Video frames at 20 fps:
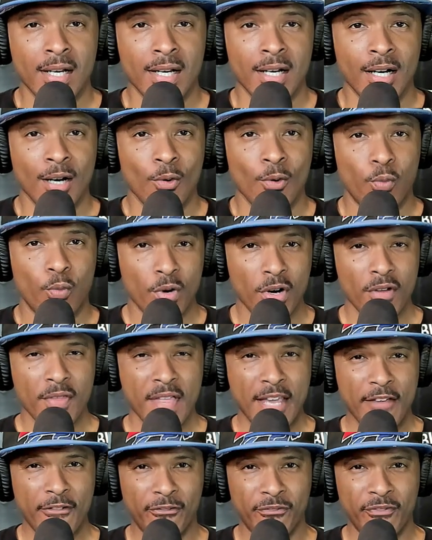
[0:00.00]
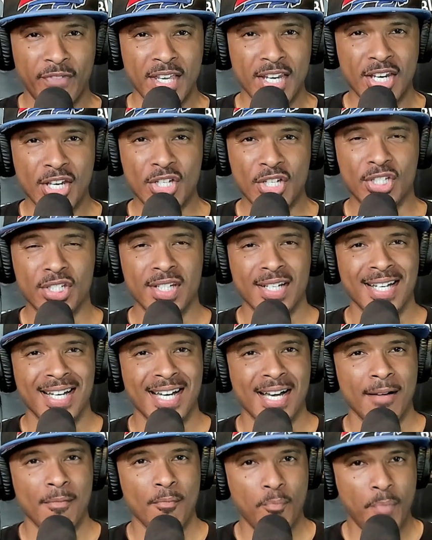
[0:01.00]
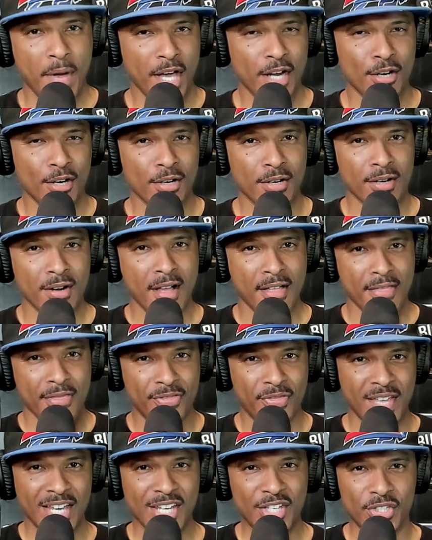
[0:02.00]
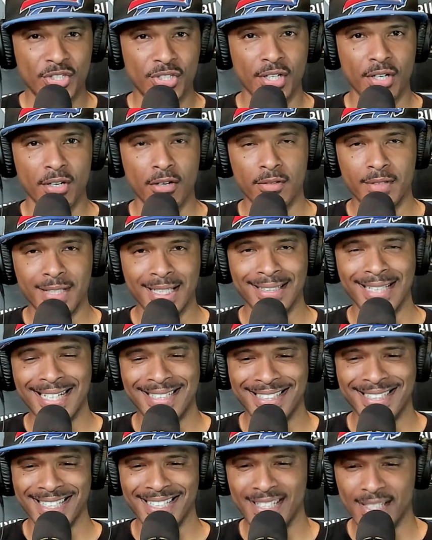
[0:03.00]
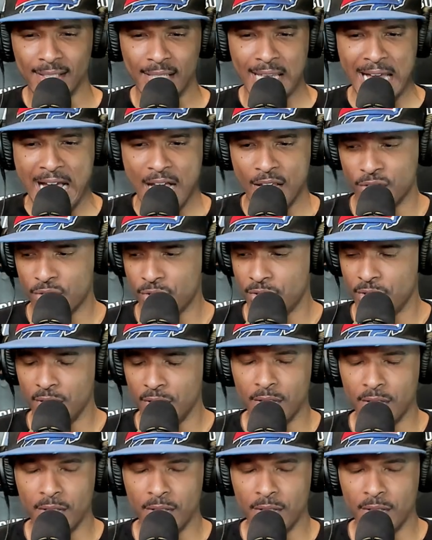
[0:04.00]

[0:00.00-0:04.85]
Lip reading: Will they finish better this year than they did last year?